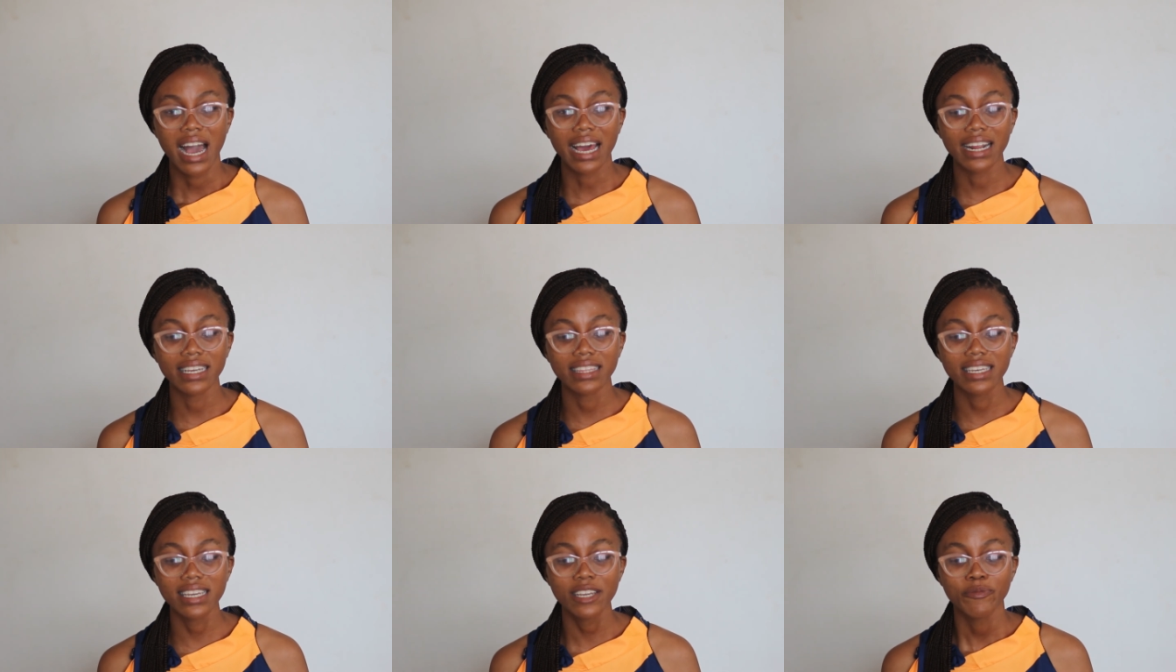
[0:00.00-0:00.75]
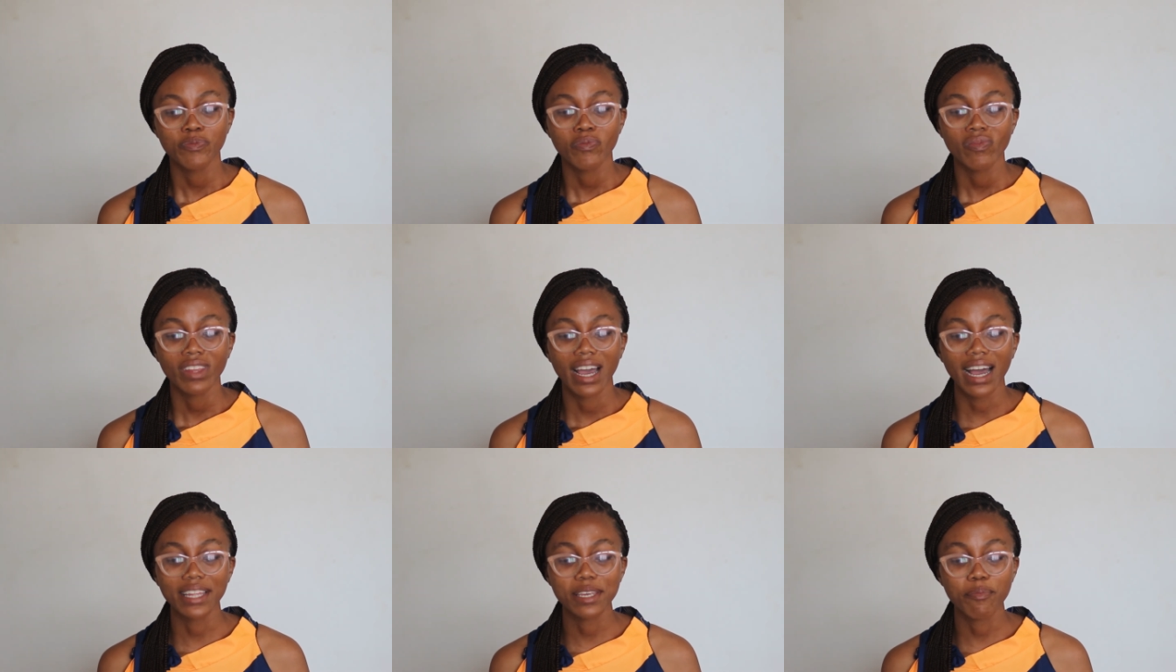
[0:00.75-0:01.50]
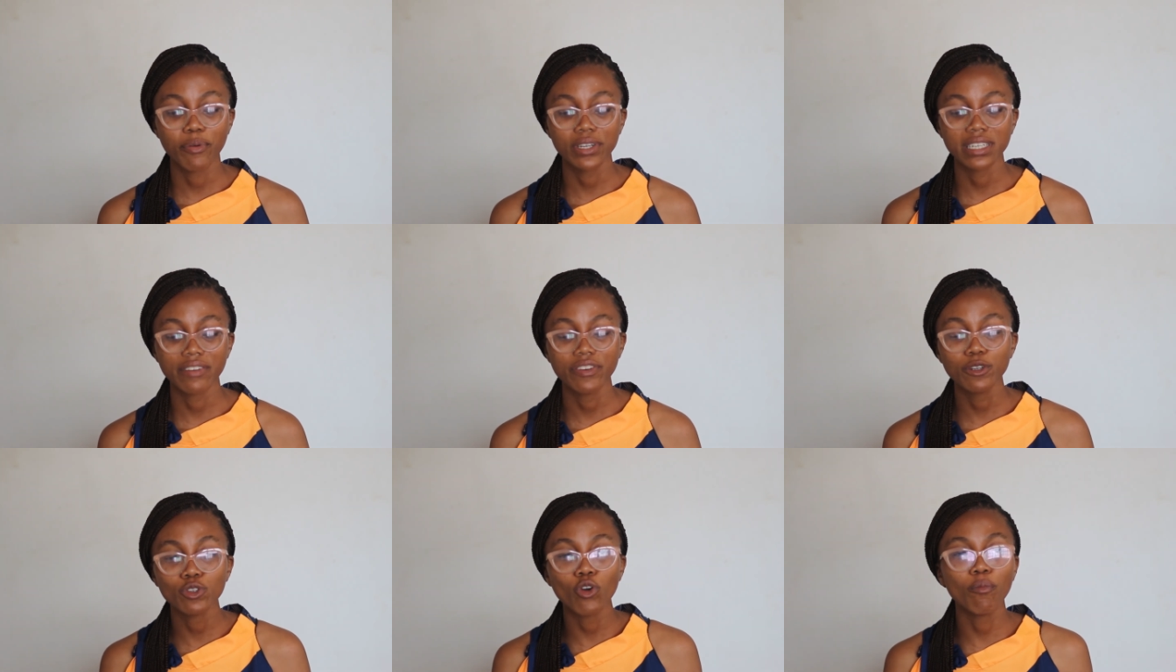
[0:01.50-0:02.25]
and I think at a point I
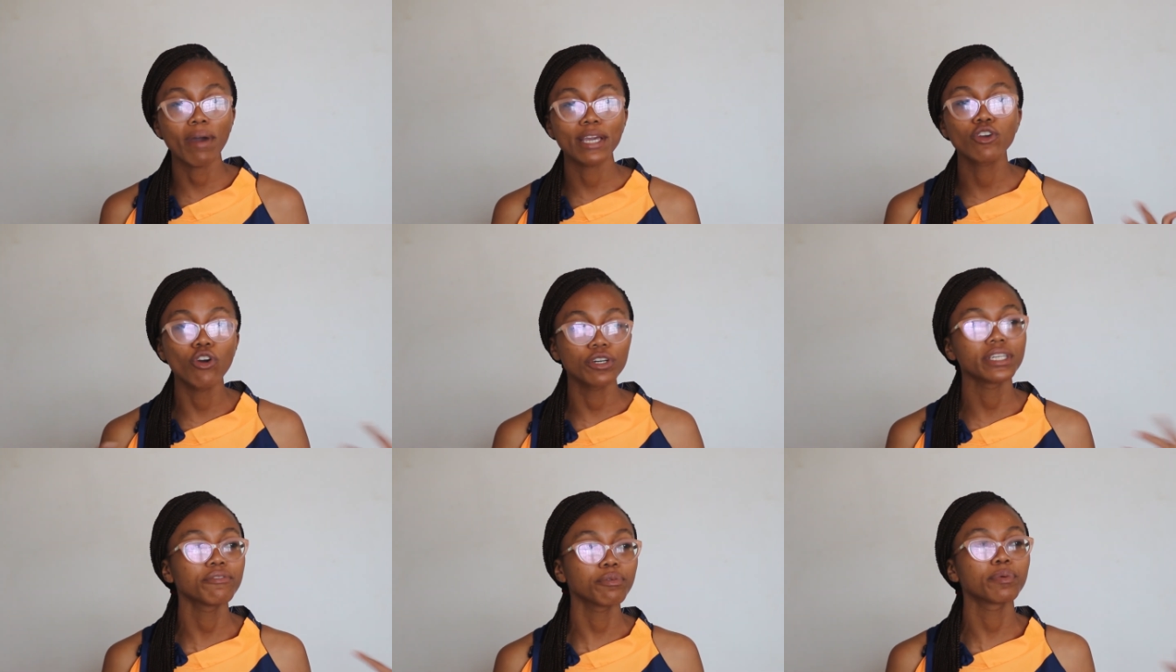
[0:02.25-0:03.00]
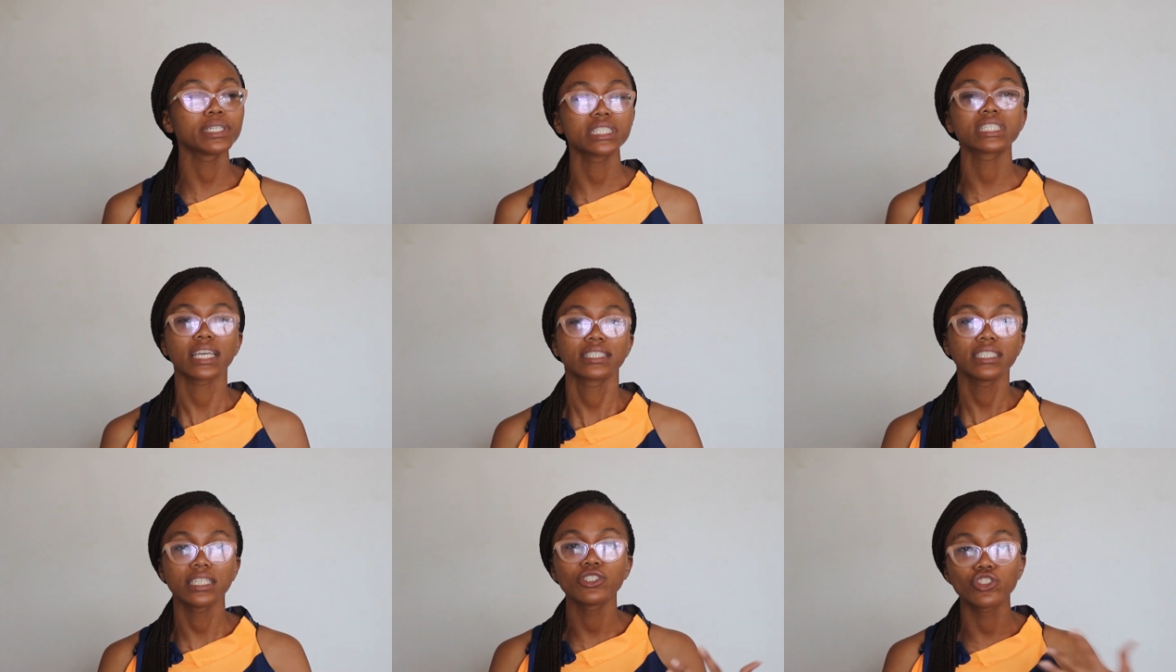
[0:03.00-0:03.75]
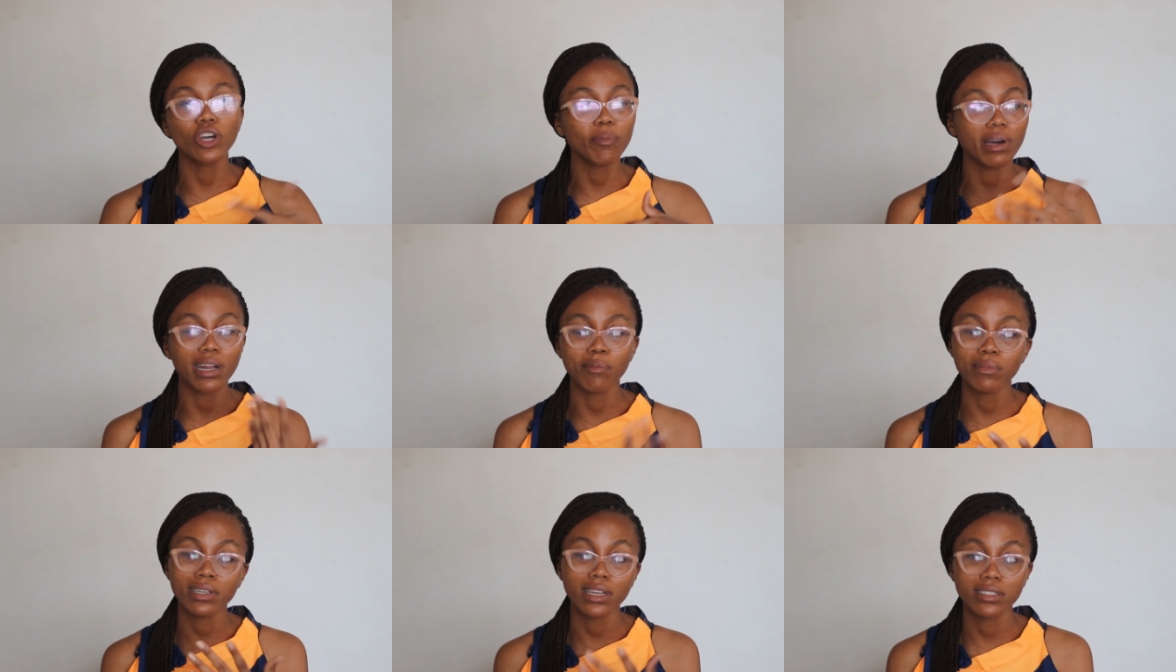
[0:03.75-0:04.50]
felt, oh my god, everybody's getting a job and
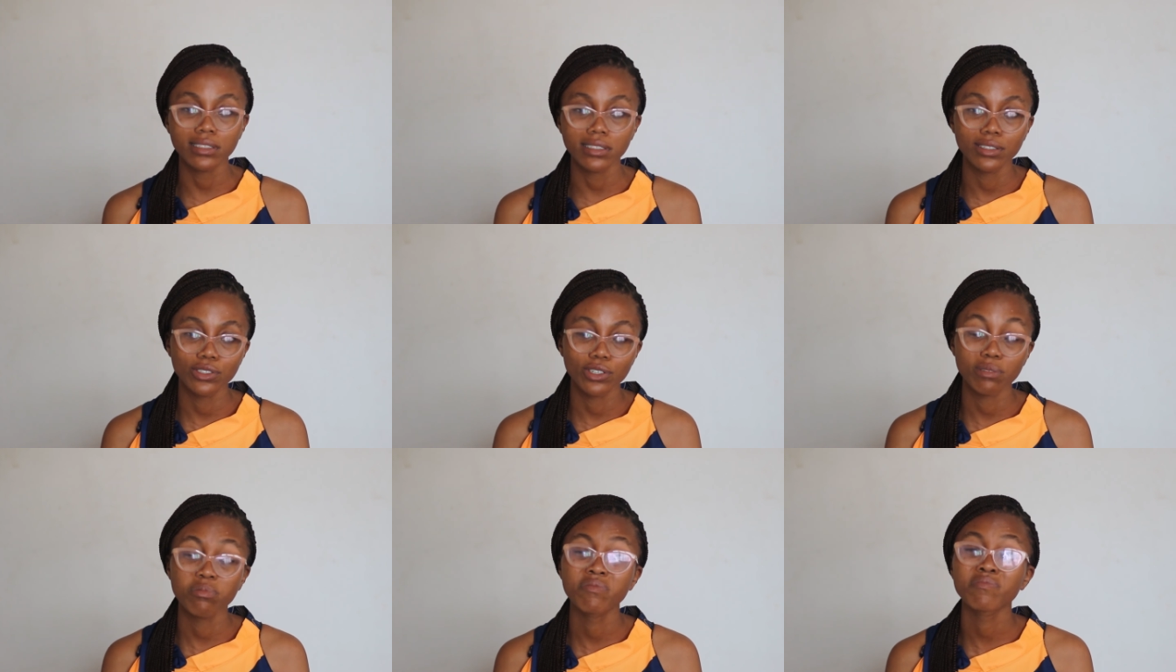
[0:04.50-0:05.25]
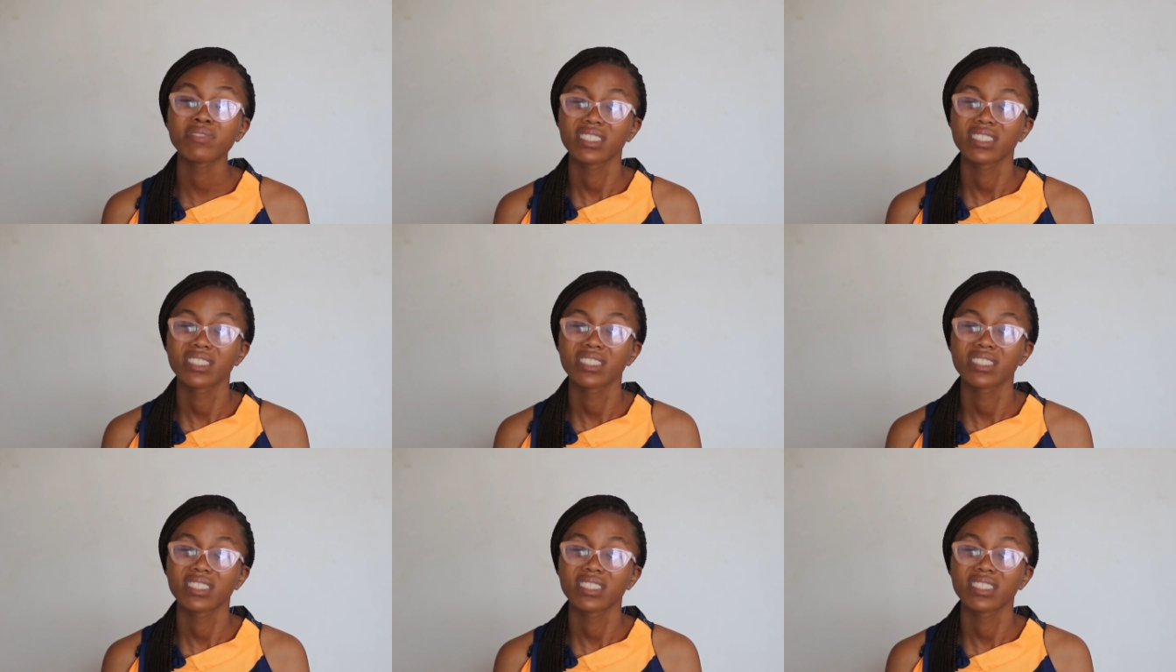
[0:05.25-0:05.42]
I'm not getting a job.